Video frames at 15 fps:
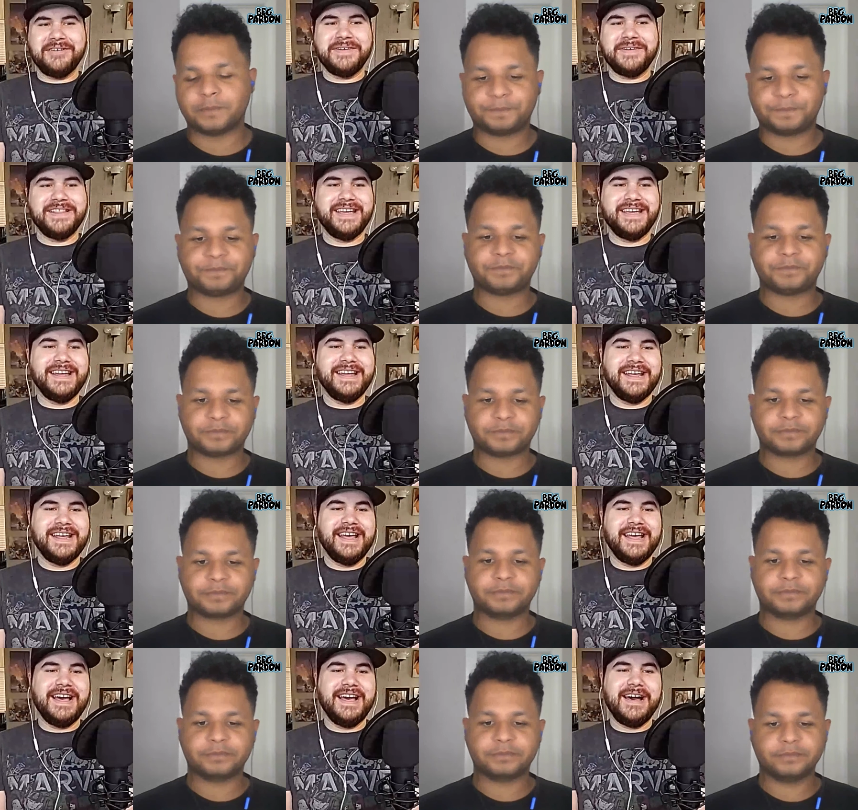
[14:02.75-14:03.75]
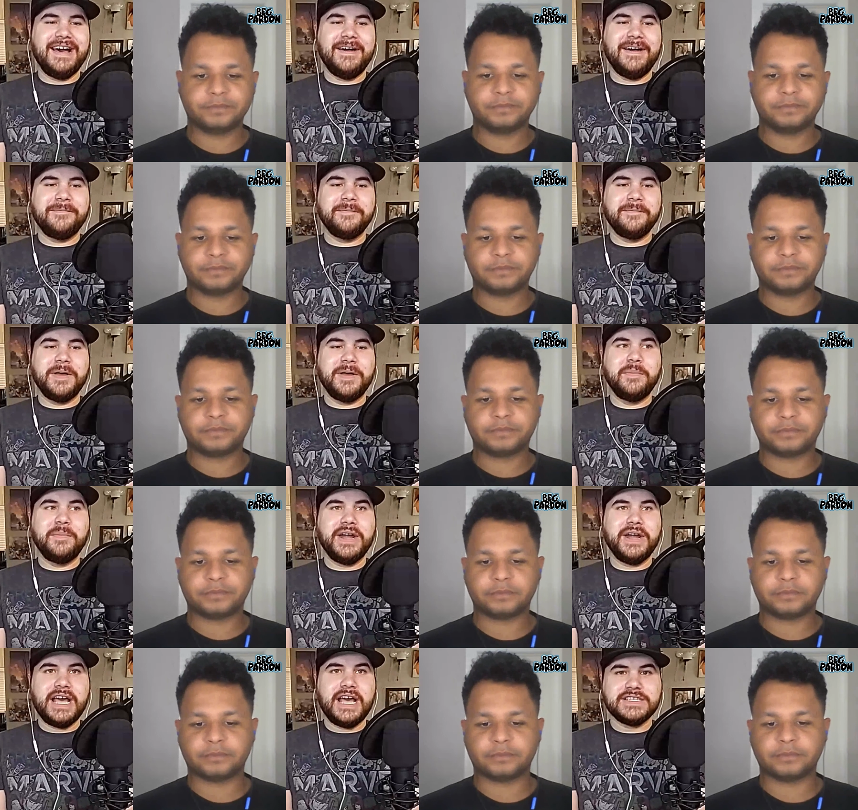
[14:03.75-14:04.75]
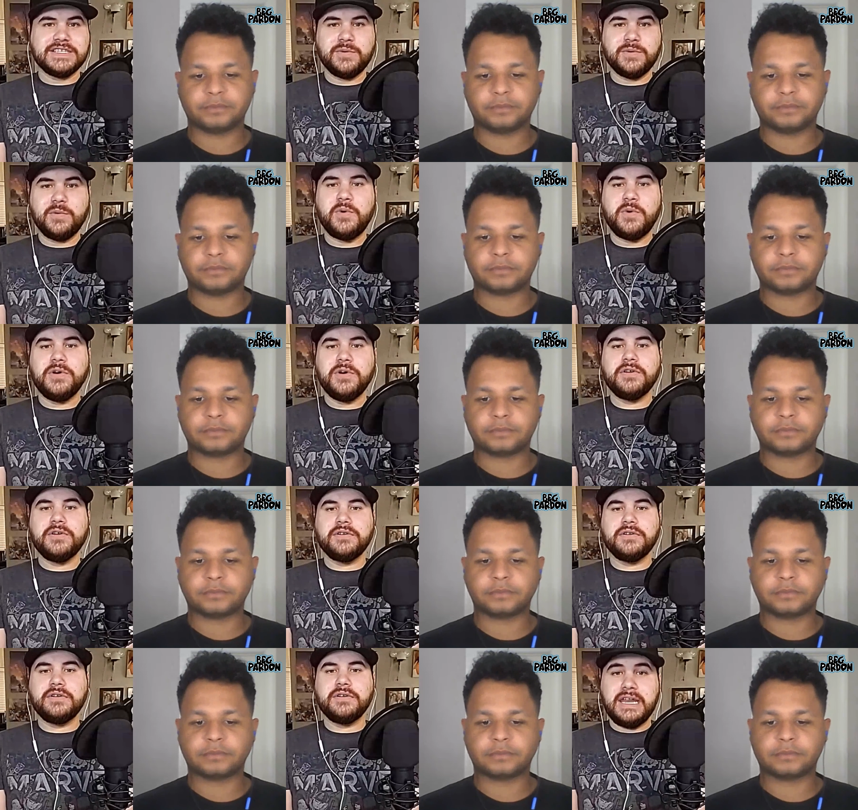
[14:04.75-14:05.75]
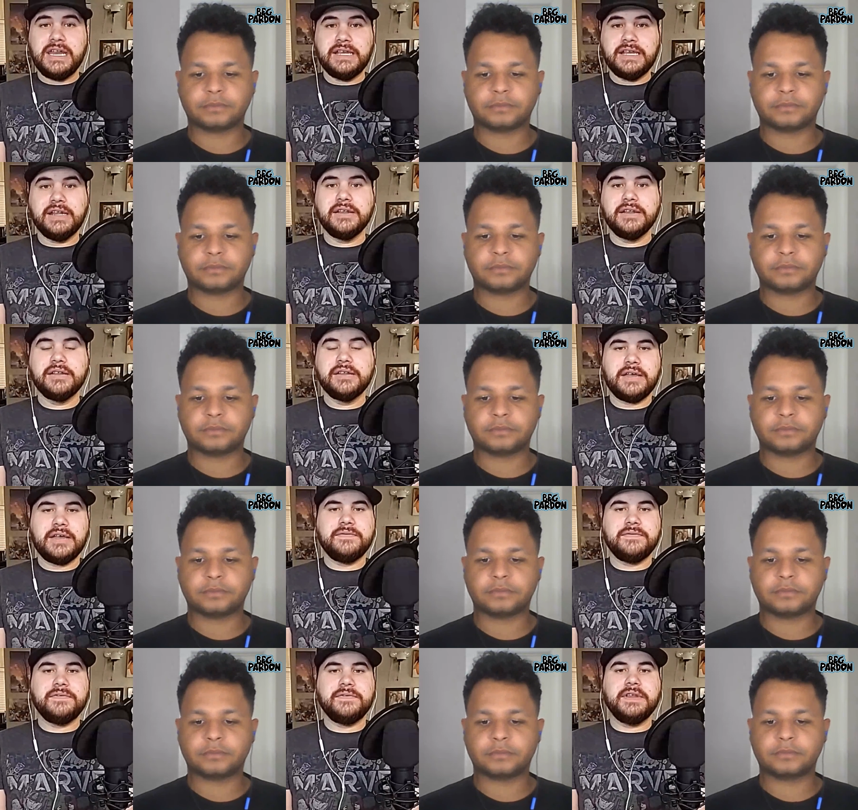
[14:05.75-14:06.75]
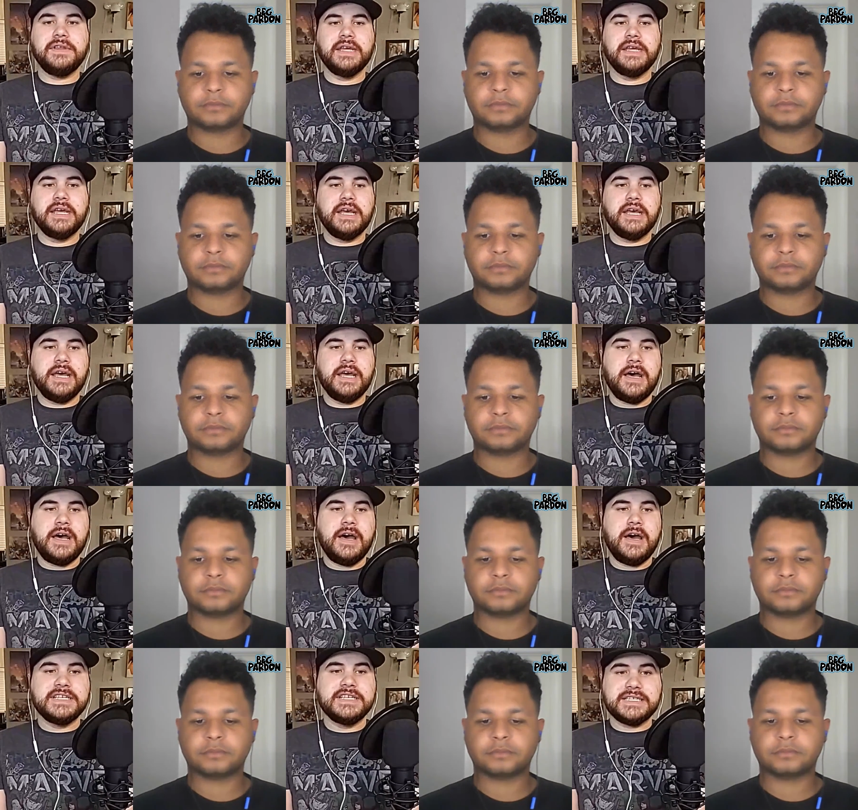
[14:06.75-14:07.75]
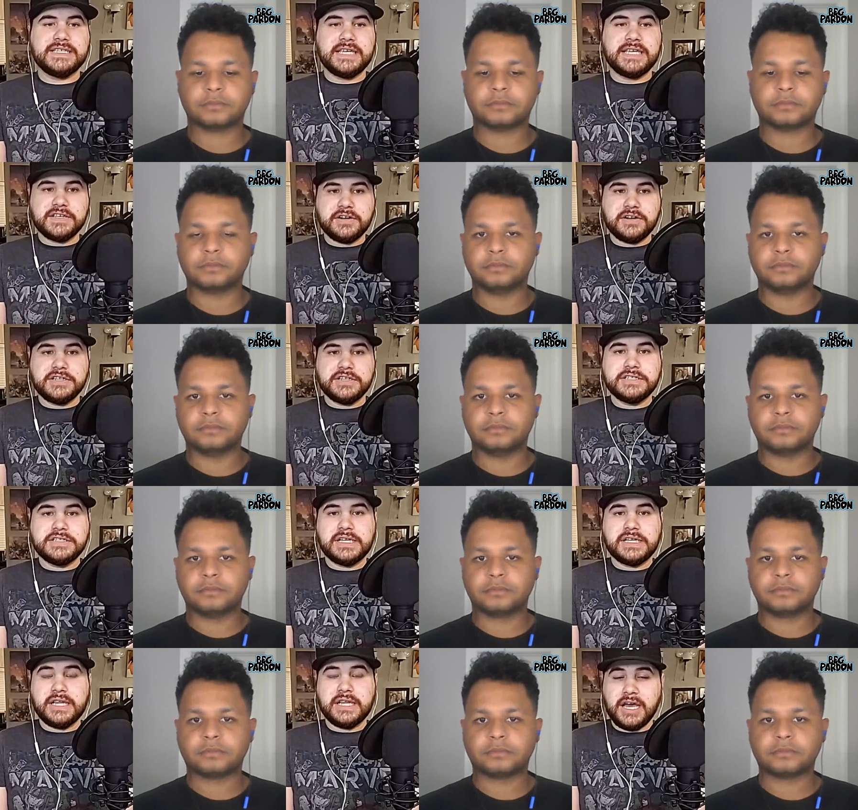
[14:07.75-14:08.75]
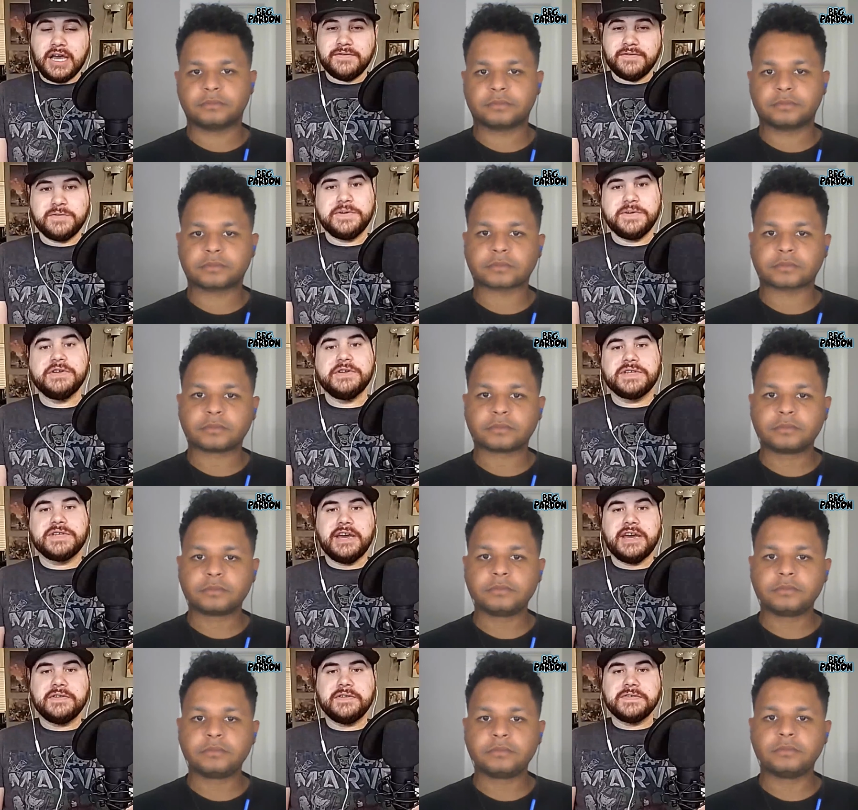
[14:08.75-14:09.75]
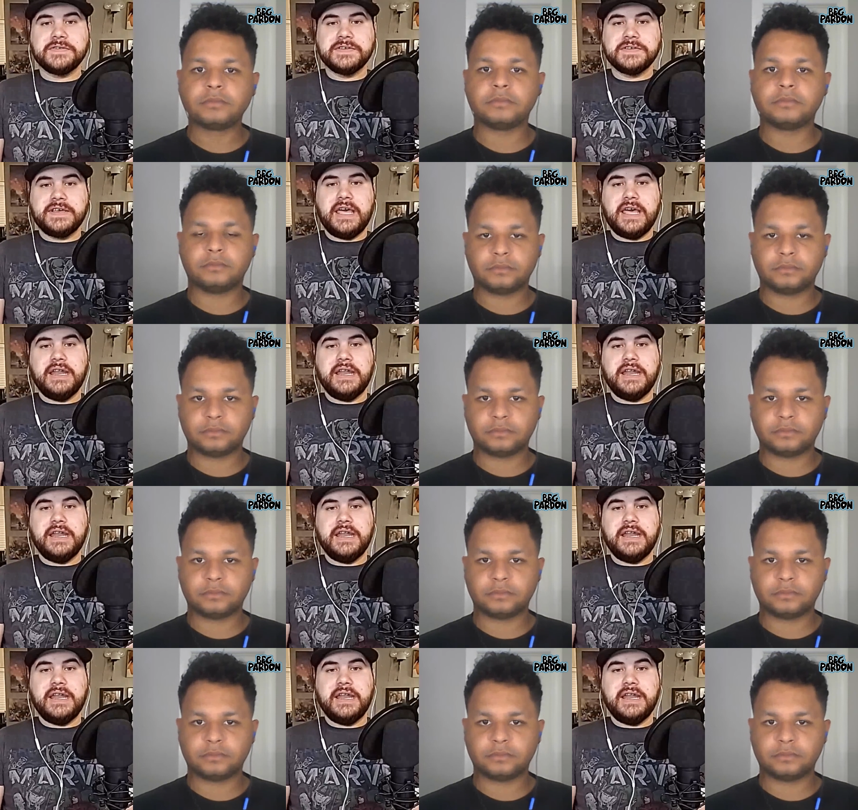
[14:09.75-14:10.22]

Speaker 1: yeah. thought about that. Um, but as the war ended, thankfully, um, the sales started to decline for superhero titles.